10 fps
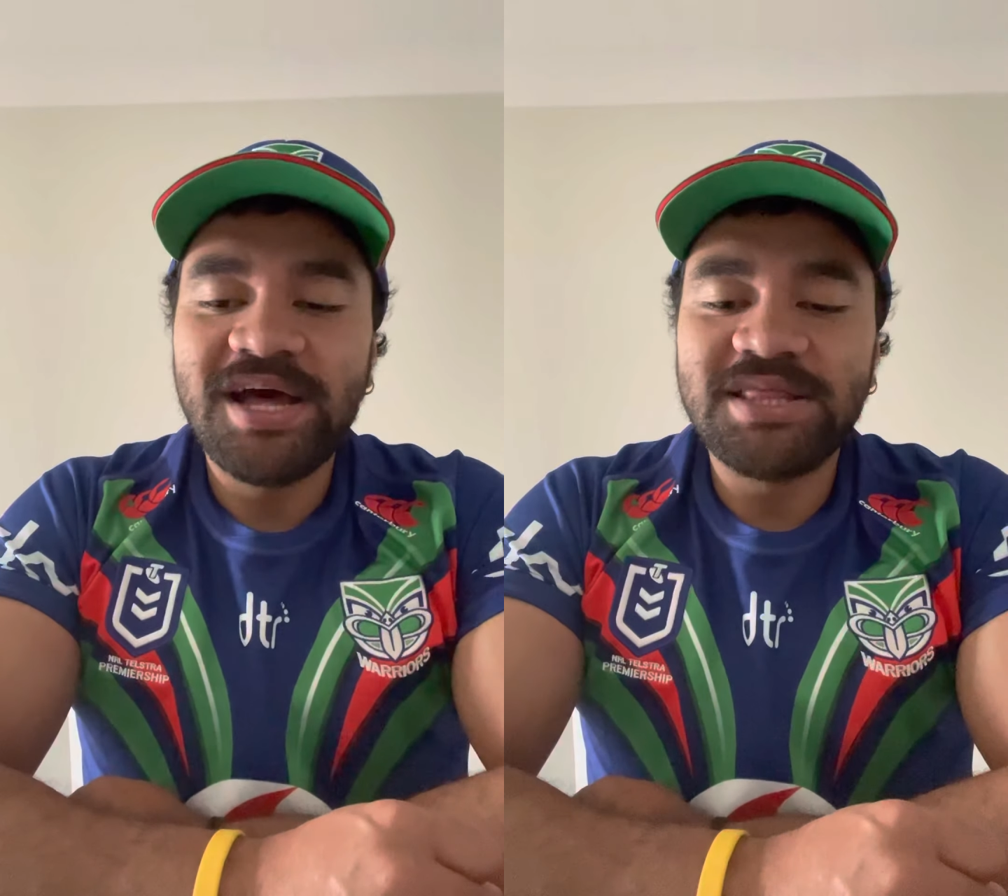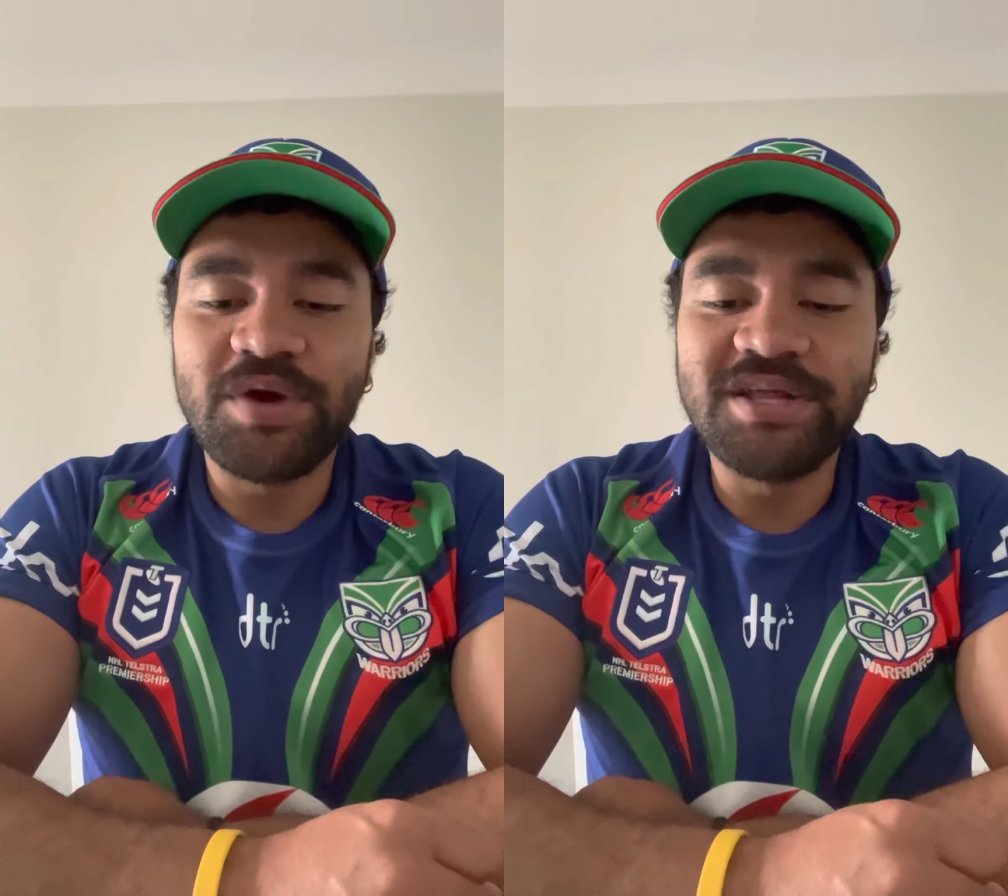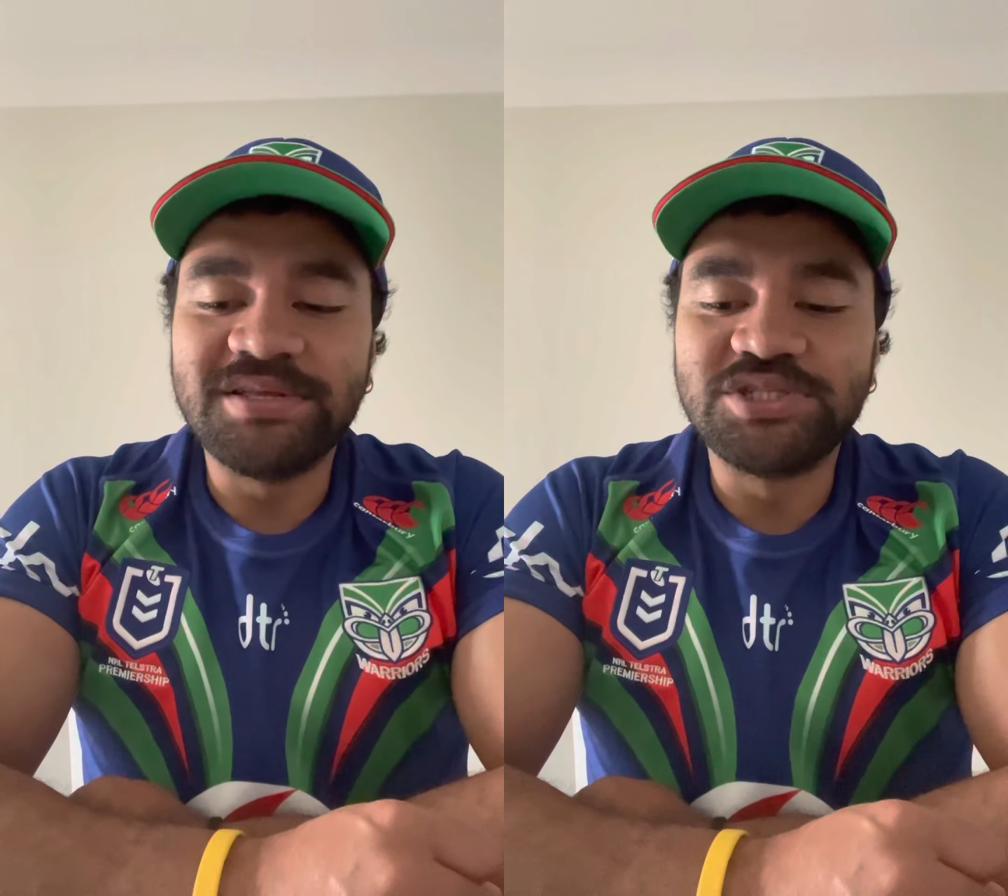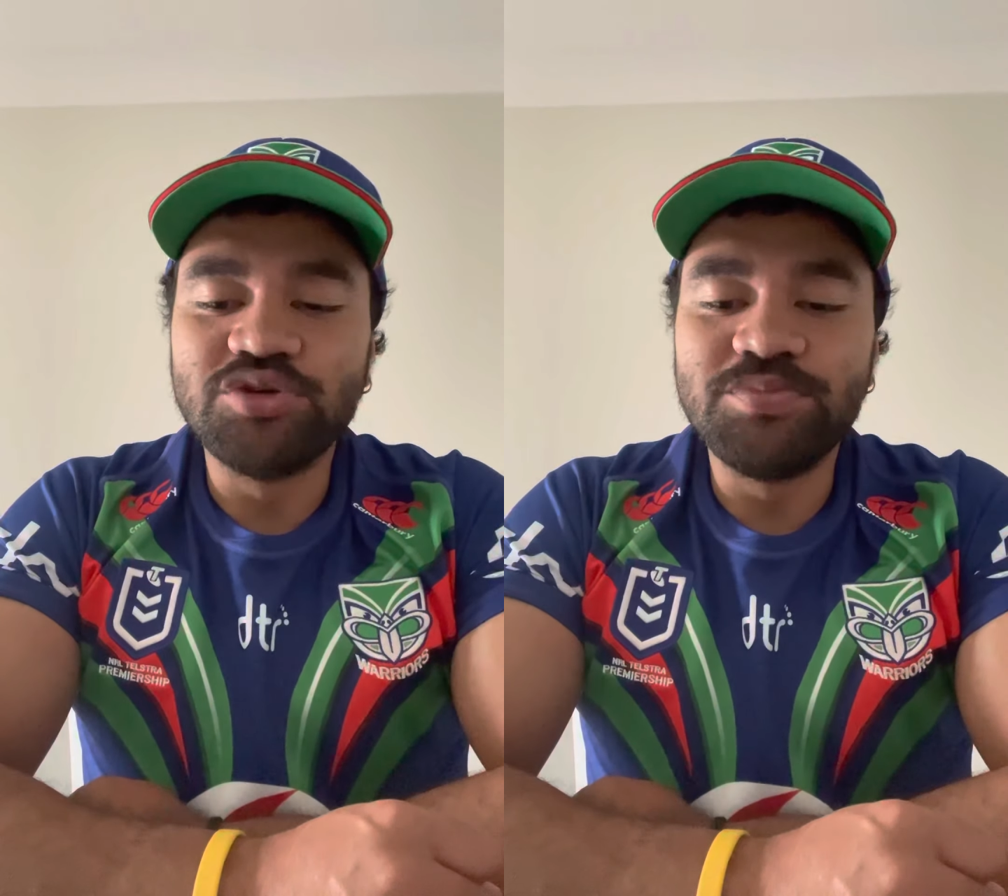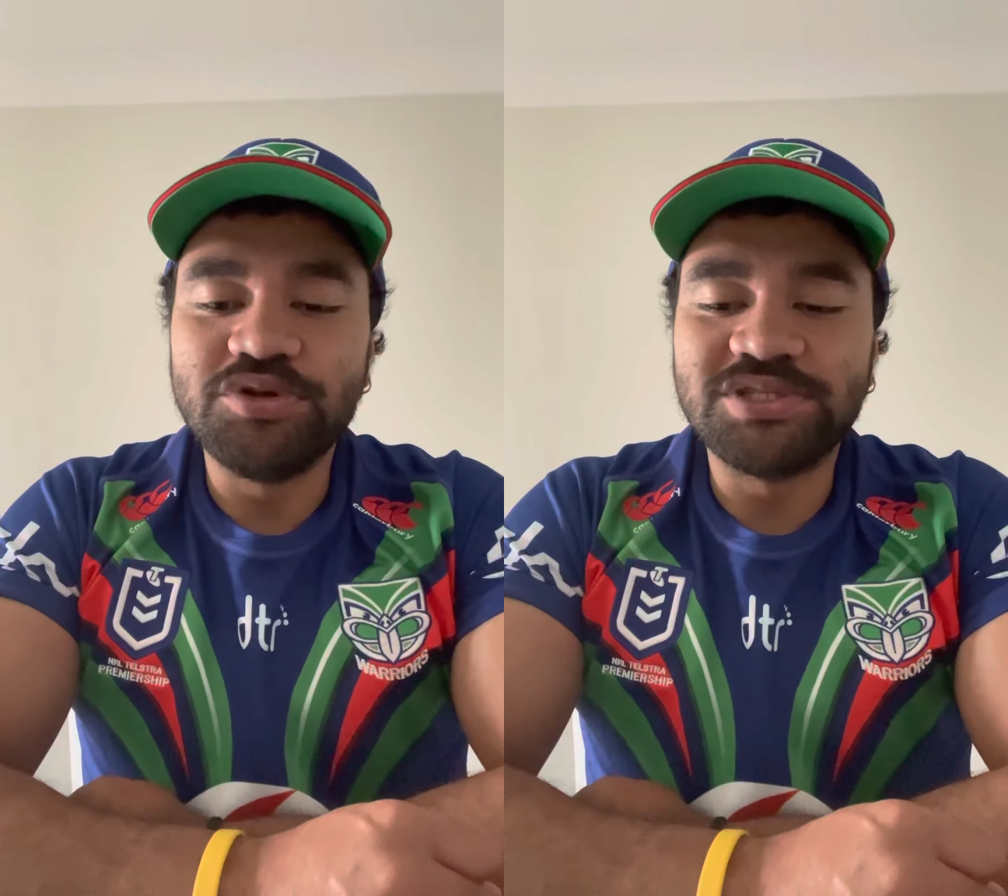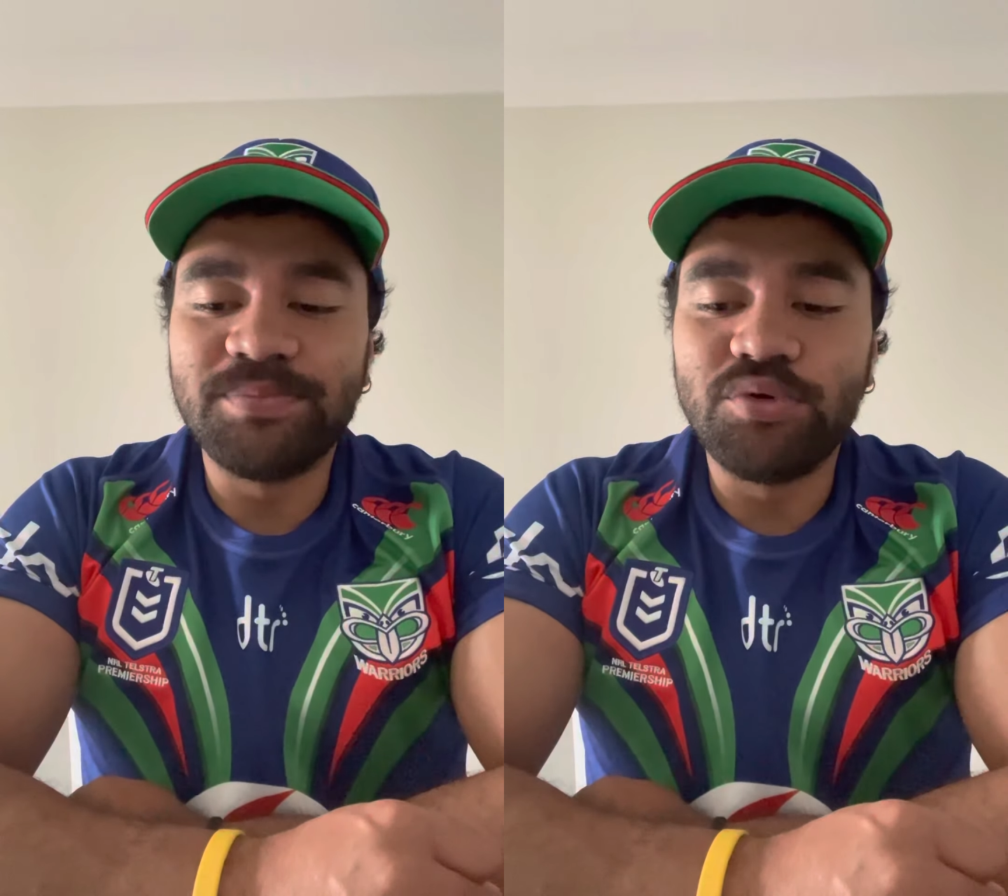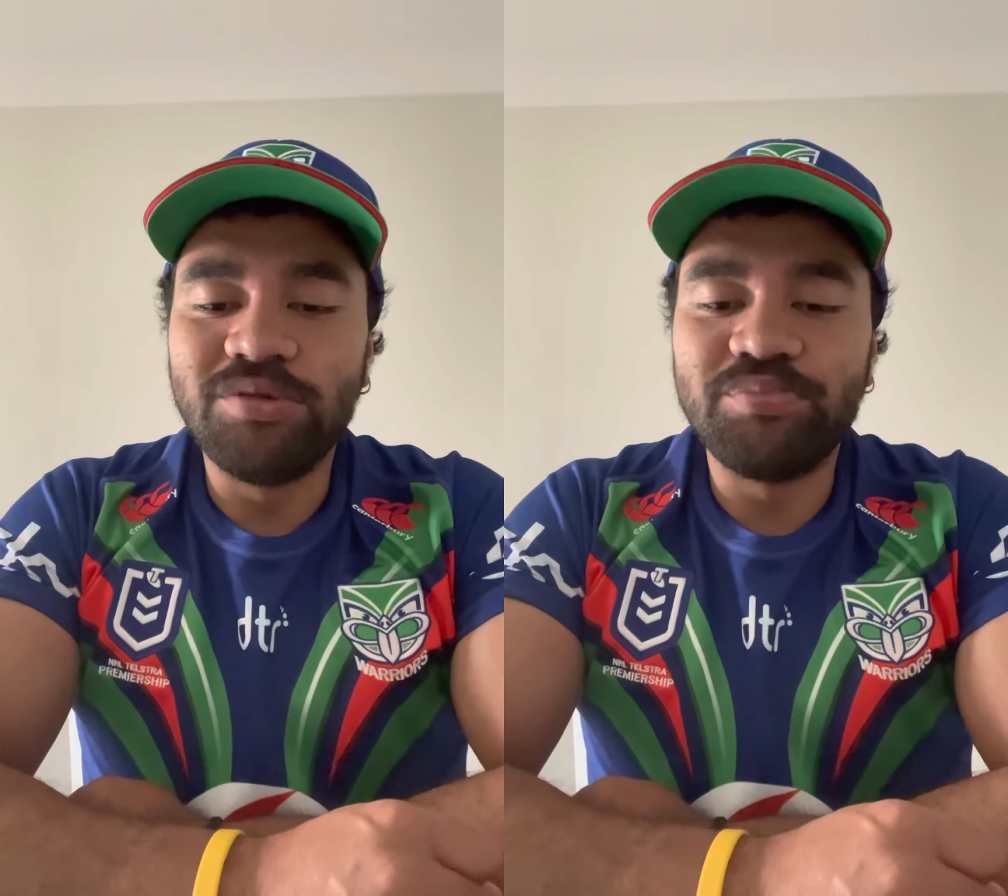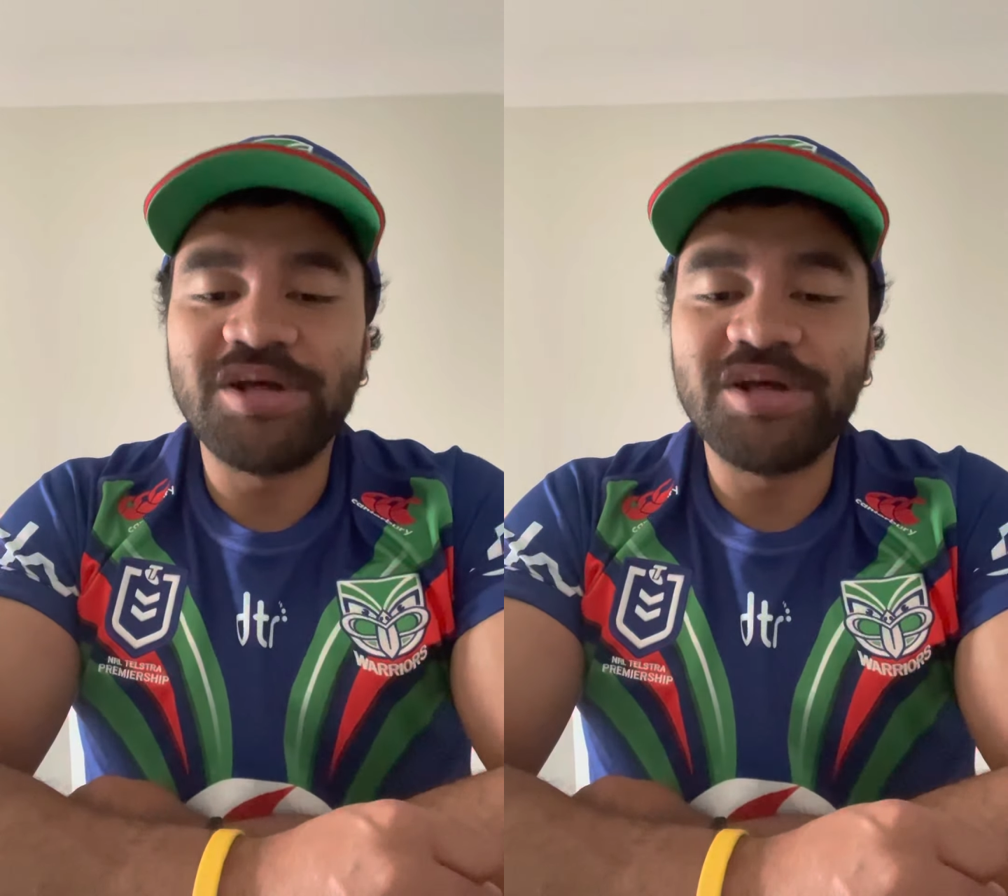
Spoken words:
the way he distributes the ball.